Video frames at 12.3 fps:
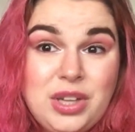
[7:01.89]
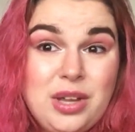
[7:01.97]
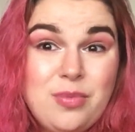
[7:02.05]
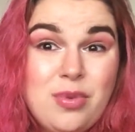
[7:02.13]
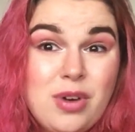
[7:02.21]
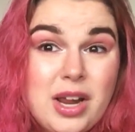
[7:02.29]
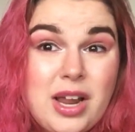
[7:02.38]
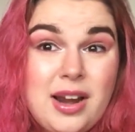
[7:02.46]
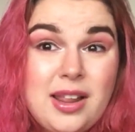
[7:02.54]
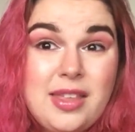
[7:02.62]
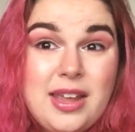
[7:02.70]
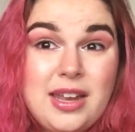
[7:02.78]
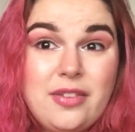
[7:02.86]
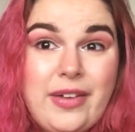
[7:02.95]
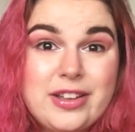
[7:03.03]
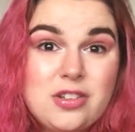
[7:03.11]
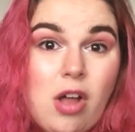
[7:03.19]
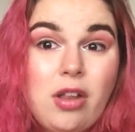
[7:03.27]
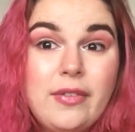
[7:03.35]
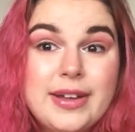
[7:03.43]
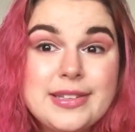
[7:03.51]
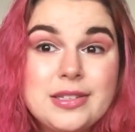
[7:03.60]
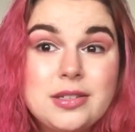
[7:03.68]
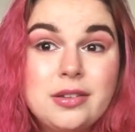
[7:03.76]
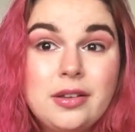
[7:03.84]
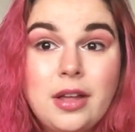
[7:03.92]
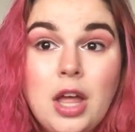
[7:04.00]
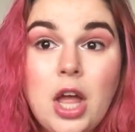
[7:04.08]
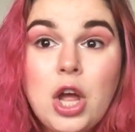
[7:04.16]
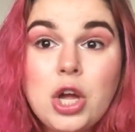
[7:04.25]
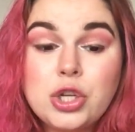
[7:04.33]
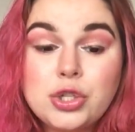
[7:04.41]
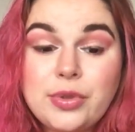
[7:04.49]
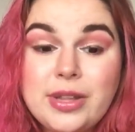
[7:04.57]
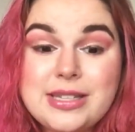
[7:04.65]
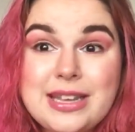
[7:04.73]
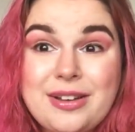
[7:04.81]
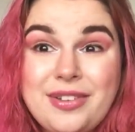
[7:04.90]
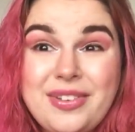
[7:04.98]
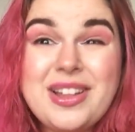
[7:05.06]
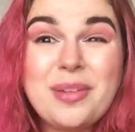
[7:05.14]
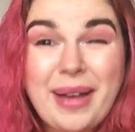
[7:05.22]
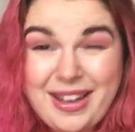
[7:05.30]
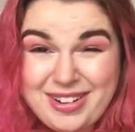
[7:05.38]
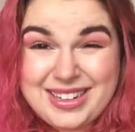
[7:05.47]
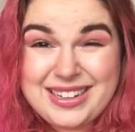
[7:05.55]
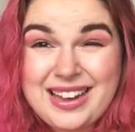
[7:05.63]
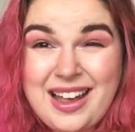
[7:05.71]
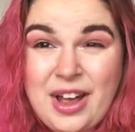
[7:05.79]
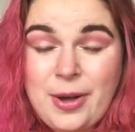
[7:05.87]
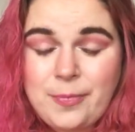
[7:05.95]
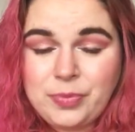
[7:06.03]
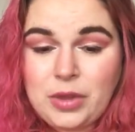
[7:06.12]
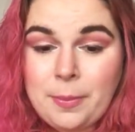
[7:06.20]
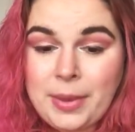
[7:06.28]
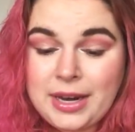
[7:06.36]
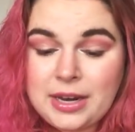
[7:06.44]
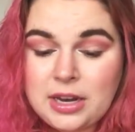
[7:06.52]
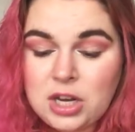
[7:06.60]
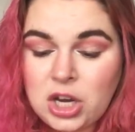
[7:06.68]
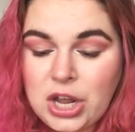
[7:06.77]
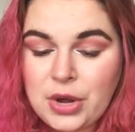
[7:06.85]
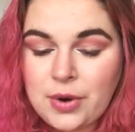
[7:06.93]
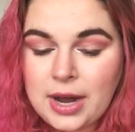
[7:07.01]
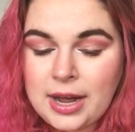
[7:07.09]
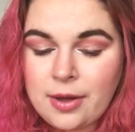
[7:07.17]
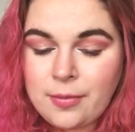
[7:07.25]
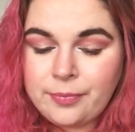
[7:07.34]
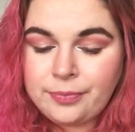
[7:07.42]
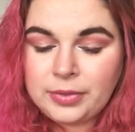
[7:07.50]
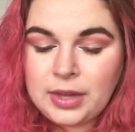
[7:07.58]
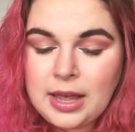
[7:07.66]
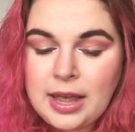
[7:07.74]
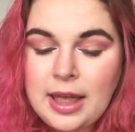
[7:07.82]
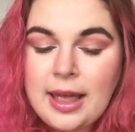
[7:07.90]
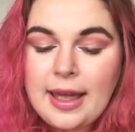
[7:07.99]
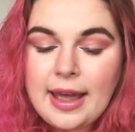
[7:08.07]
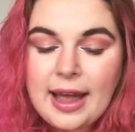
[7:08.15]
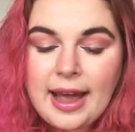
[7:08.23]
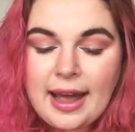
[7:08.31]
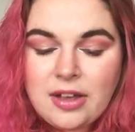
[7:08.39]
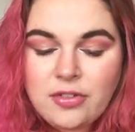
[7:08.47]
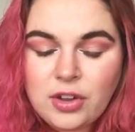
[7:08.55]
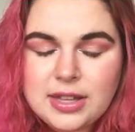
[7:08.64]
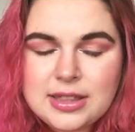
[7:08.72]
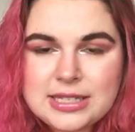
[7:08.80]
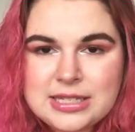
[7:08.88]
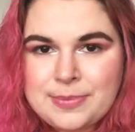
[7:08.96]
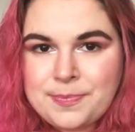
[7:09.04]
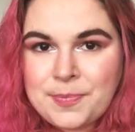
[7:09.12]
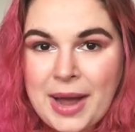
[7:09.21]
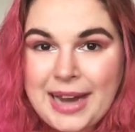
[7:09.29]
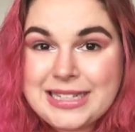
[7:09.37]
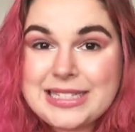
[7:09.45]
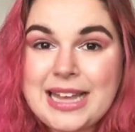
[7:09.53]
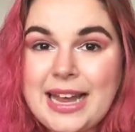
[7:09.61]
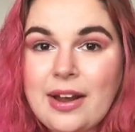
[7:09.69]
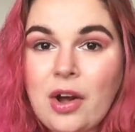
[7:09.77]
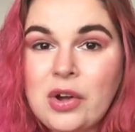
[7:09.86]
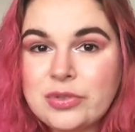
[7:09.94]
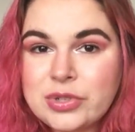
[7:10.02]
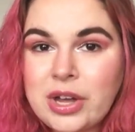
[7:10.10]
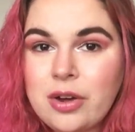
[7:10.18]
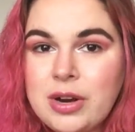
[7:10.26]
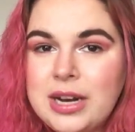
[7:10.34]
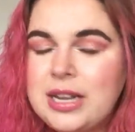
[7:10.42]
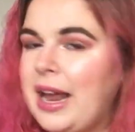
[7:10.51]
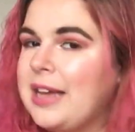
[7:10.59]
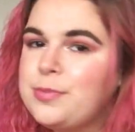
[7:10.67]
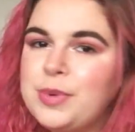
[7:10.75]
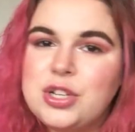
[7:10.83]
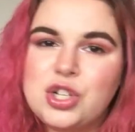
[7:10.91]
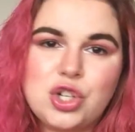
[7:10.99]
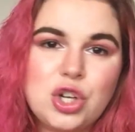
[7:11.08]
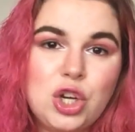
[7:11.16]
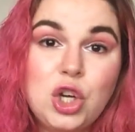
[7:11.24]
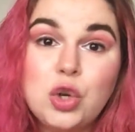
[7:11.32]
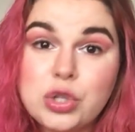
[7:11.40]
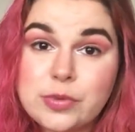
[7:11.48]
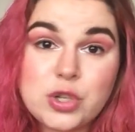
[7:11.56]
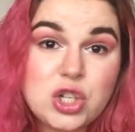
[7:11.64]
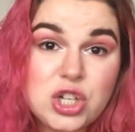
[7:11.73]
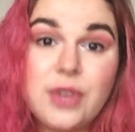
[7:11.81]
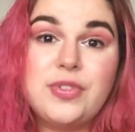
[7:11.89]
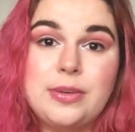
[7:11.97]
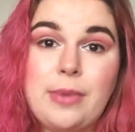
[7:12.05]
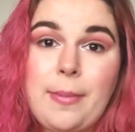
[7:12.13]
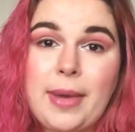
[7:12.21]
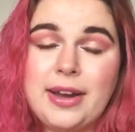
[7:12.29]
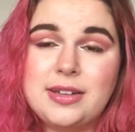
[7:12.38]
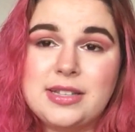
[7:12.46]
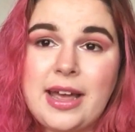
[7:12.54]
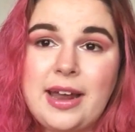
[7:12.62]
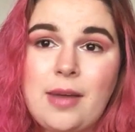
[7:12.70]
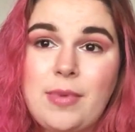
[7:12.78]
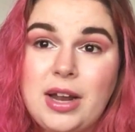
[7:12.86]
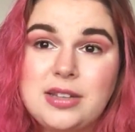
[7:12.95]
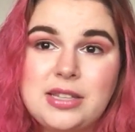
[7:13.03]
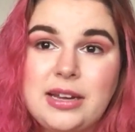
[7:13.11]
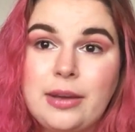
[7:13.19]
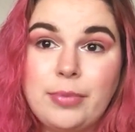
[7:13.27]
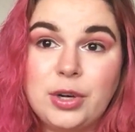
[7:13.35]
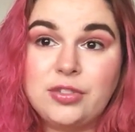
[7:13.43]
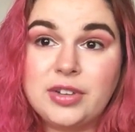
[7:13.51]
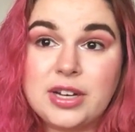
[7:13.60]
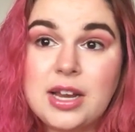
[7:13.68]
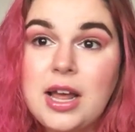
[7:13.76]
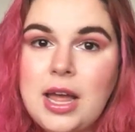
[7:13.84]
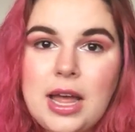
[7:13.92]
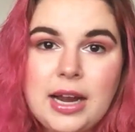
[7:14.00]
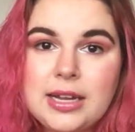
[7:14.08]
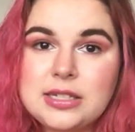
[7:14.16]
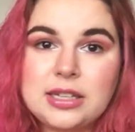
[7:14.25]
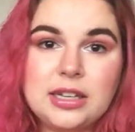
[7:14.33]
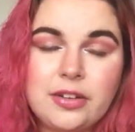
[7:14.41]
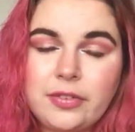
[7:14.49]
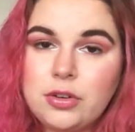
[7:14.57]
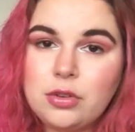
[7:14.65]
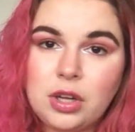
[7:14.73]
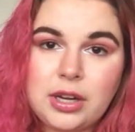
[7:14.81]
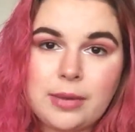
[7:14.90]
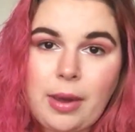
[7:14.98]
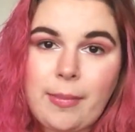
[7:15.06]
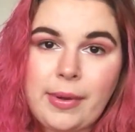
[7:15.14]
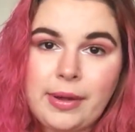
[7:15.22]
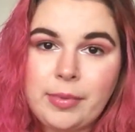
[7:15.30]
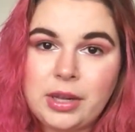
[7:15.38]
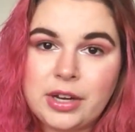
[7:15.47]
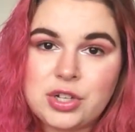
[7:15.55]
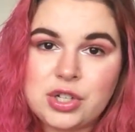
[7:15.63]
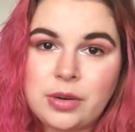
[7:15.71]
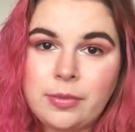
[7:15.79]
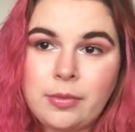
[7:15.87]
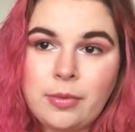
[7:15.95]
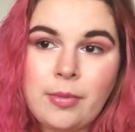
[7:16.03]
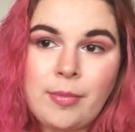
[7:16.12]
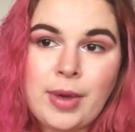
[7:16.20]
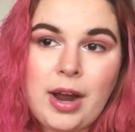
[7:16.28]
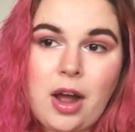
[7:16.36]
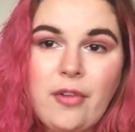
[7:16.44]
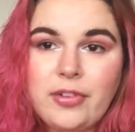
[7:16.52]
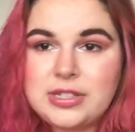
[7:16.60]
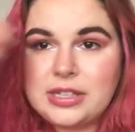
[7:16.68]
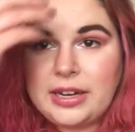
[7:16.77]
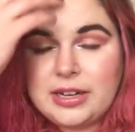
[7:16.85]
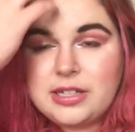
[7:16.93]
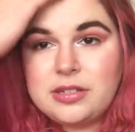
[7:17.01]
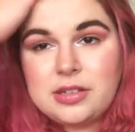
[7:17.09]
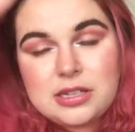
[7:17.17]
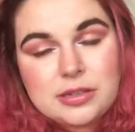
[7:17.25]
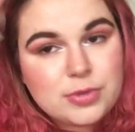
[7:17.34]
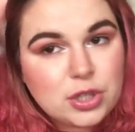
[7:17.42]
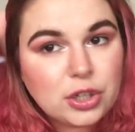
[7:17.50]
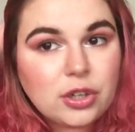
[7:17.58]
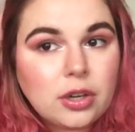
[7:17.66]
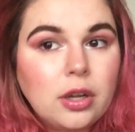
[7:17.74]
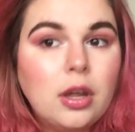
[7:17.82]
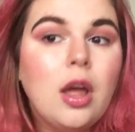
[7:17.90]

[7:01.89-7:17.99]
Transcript: really important, and I think it affects all of us. So that's how I feel about it. But you know, I feel like this mindset also, and it has been a huge shift in my mindset, and I'm not saying I'm perfect, because like if you look at my makeup collection in my office, like it's absurd.